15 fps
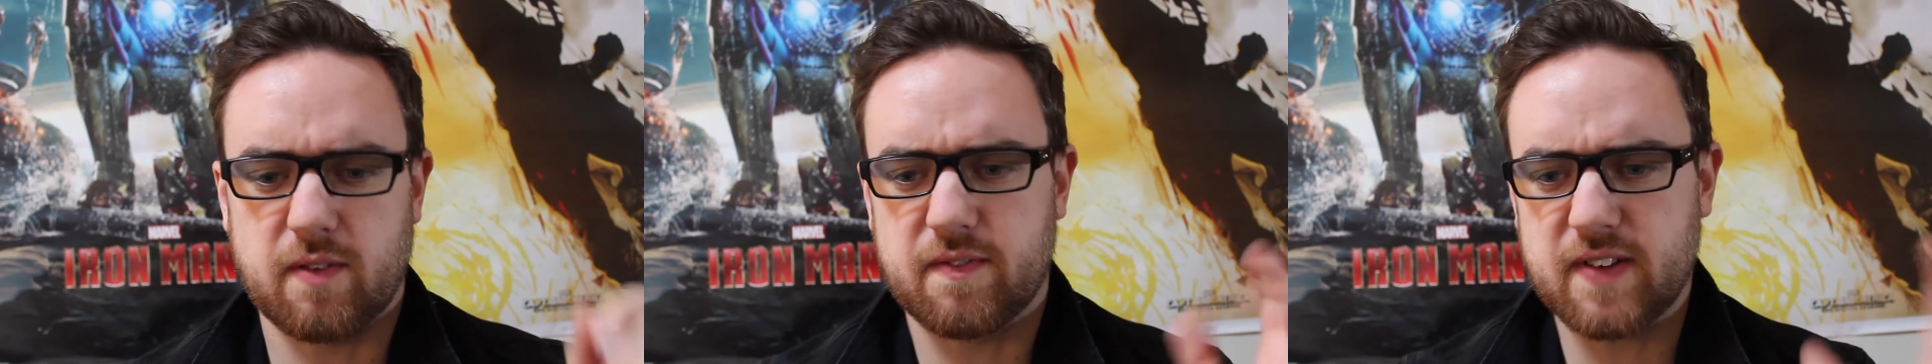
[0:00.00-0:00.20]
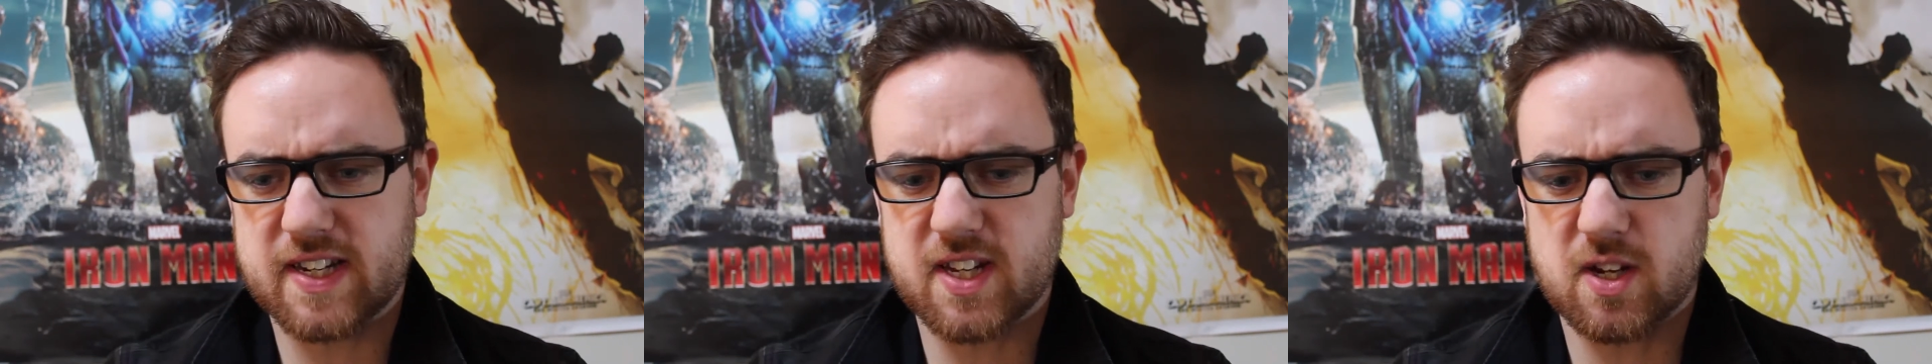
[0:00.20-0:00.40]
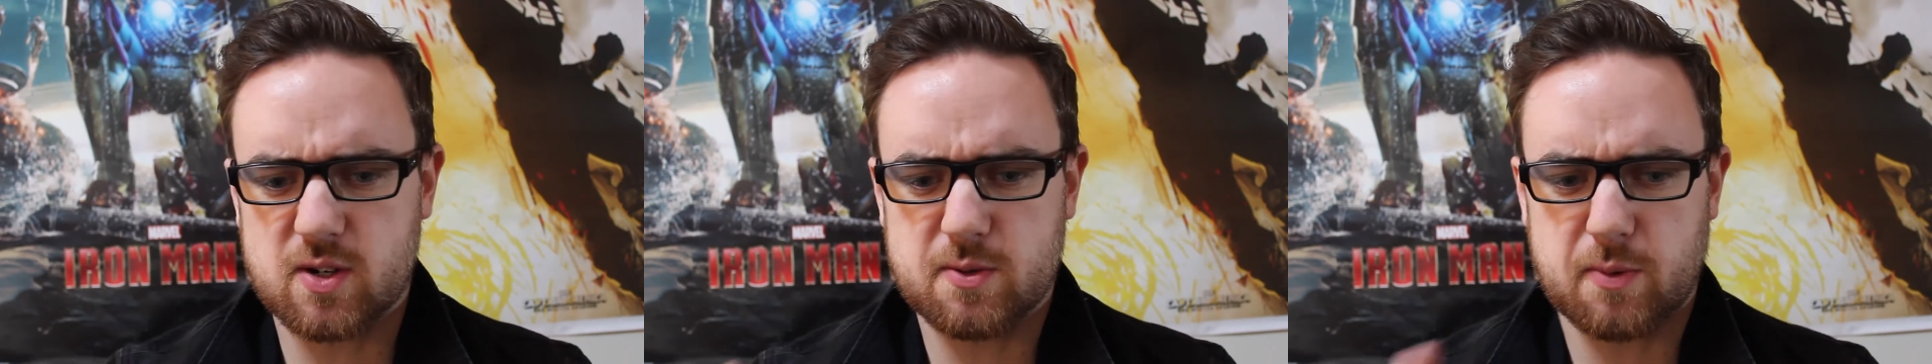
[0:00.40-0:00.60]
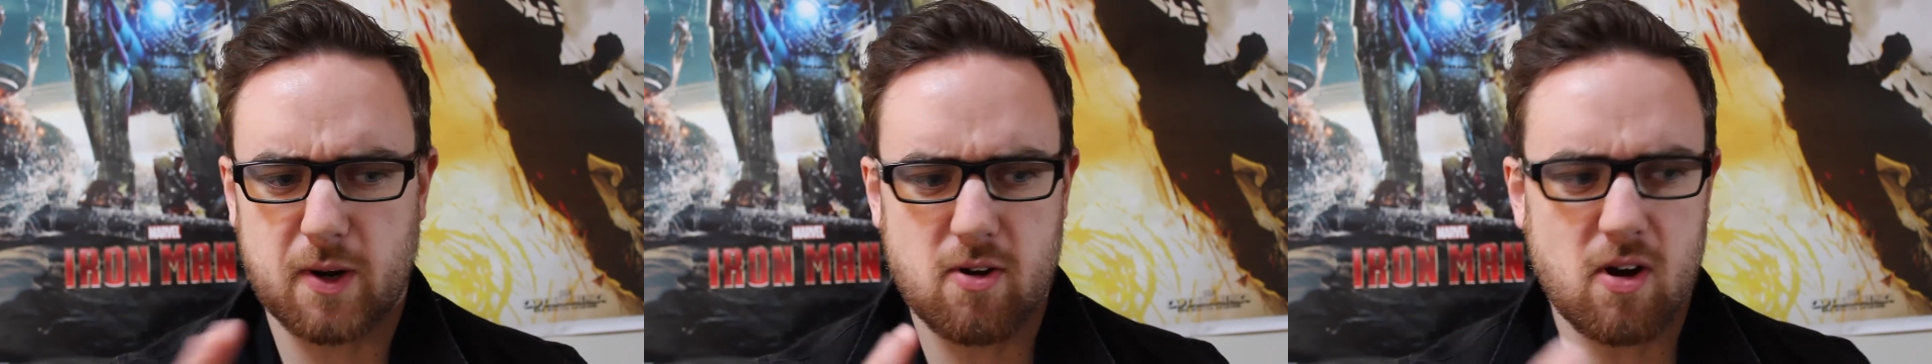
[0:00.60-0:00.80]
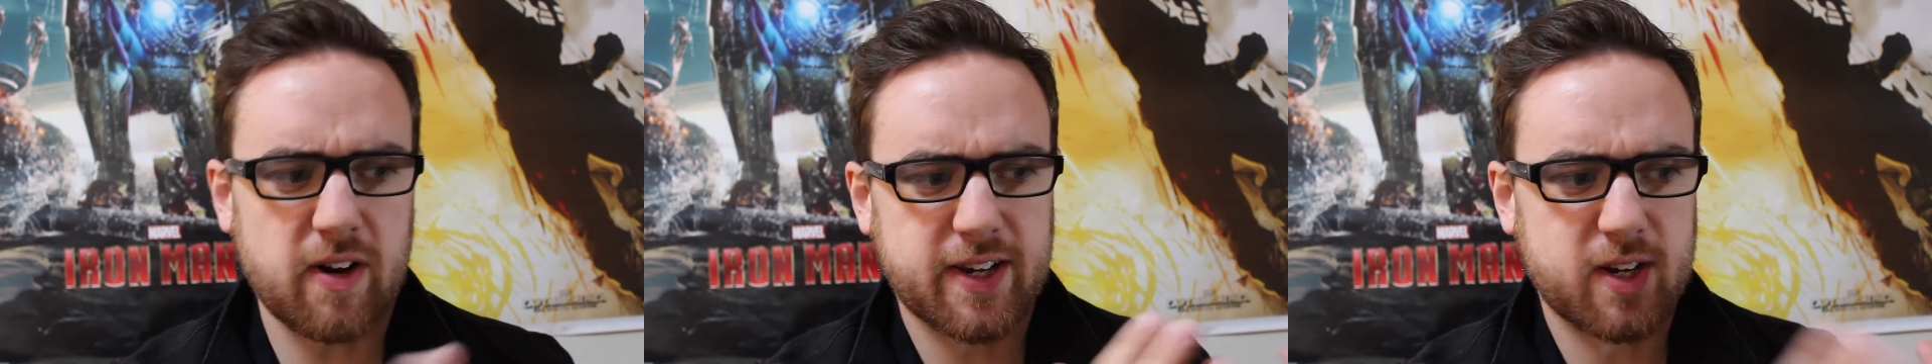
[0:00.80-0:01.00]
the videos
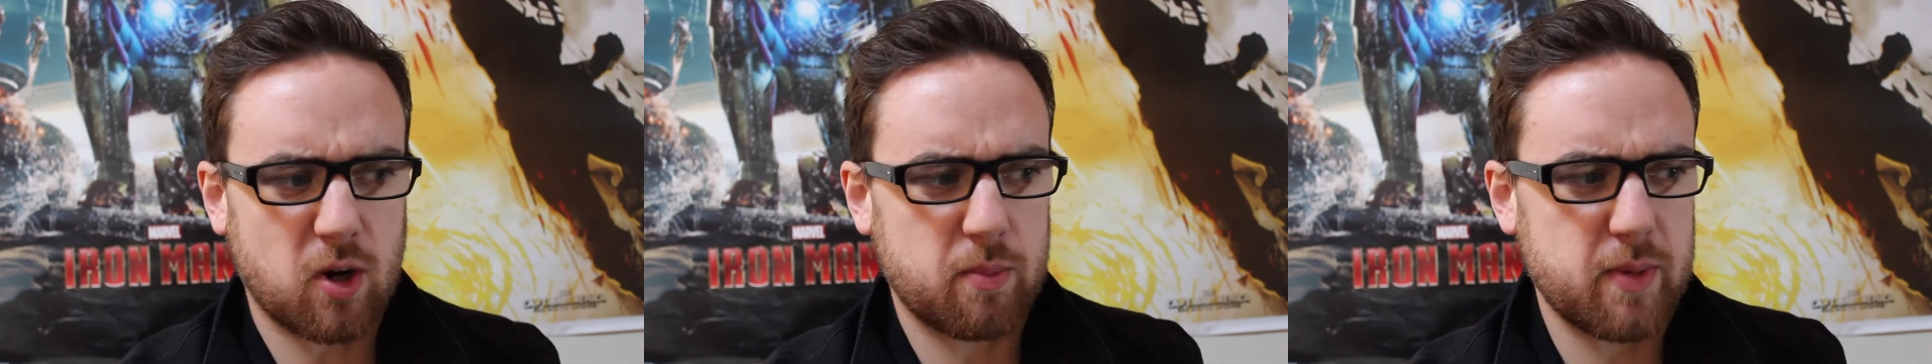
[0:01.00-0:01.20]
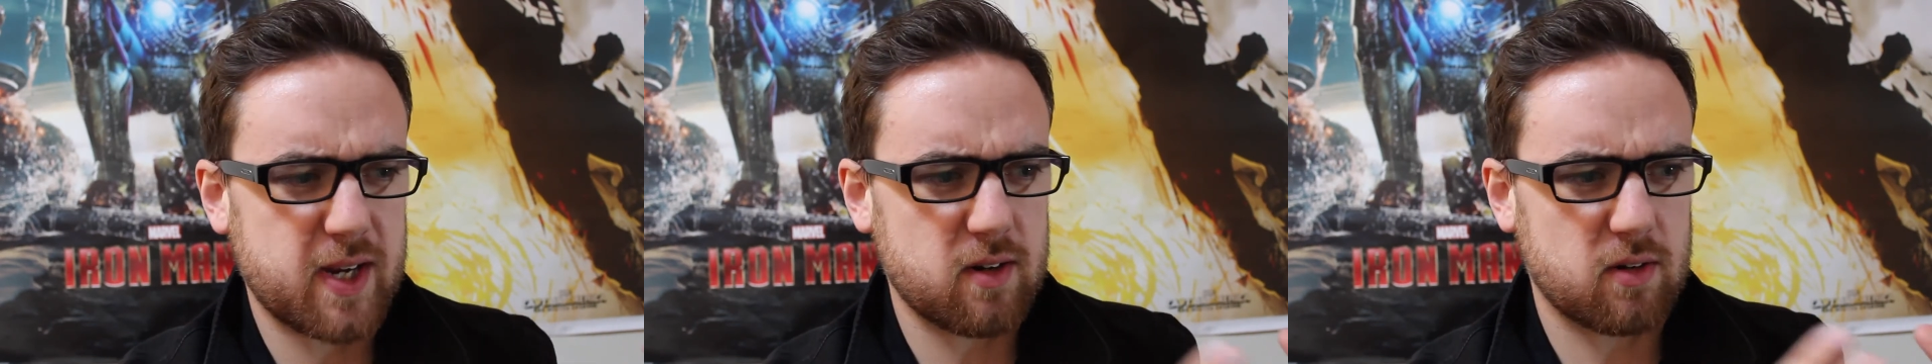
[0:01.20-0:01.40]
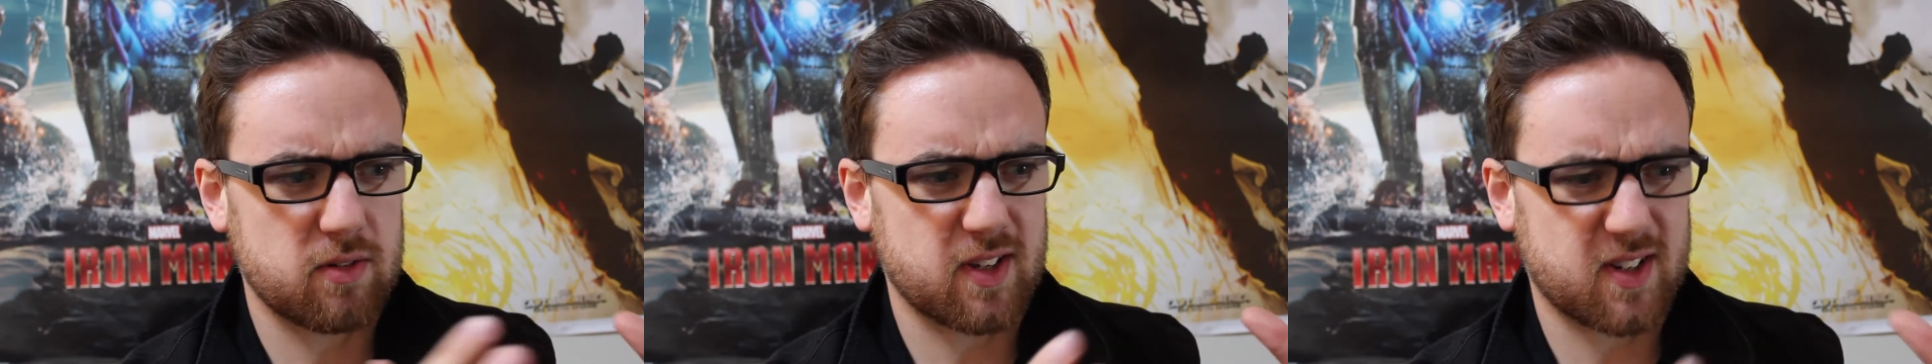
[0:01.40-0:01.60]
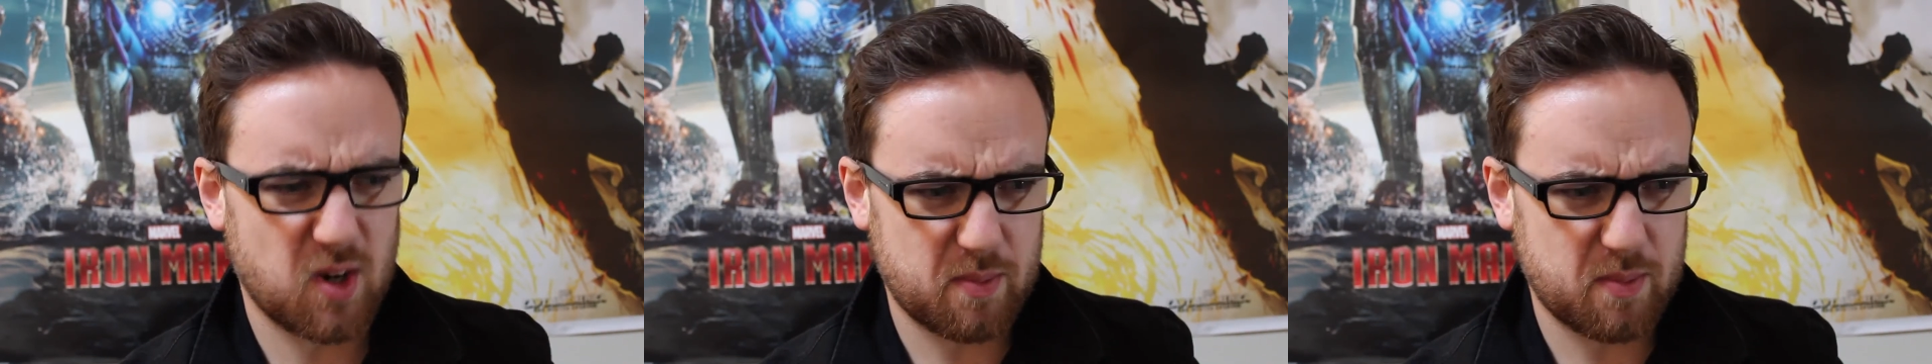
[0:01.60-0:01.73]
where I comment on the